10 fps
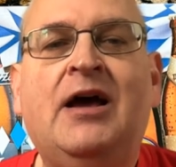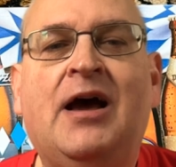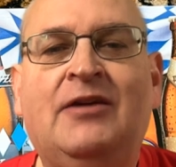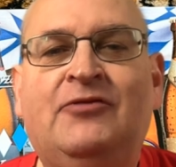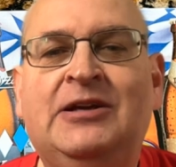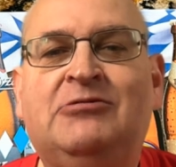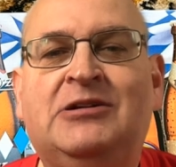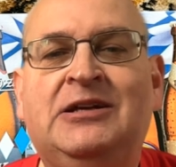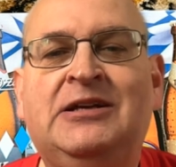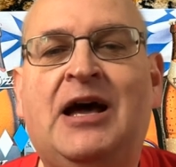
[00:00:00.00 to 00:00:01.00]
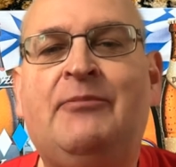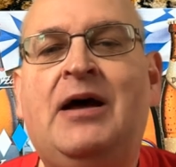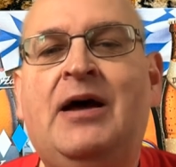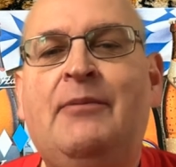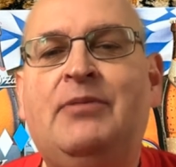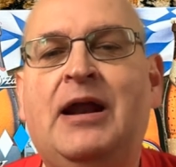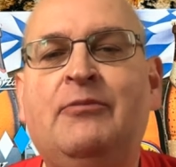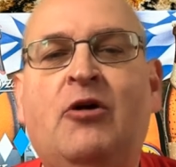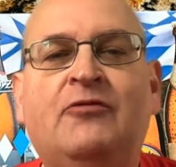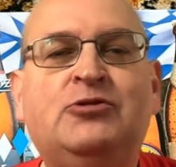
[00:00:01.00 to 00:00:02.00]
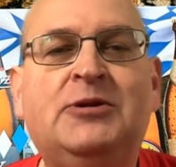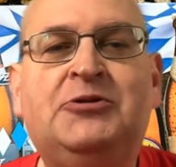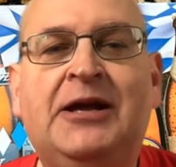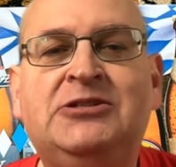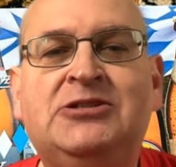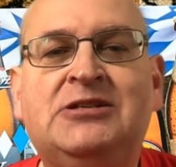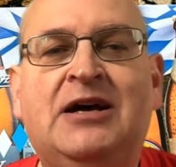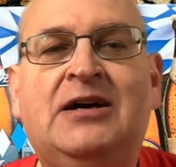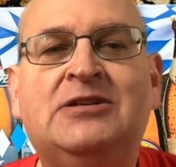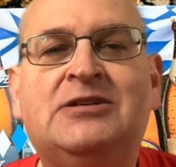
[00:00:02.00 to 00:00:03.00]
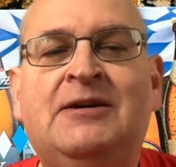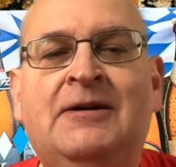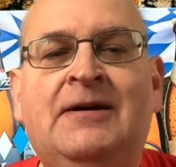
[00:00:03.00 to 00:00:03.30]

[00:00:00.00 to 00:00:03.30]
I frequently am, but I'm off to a great start.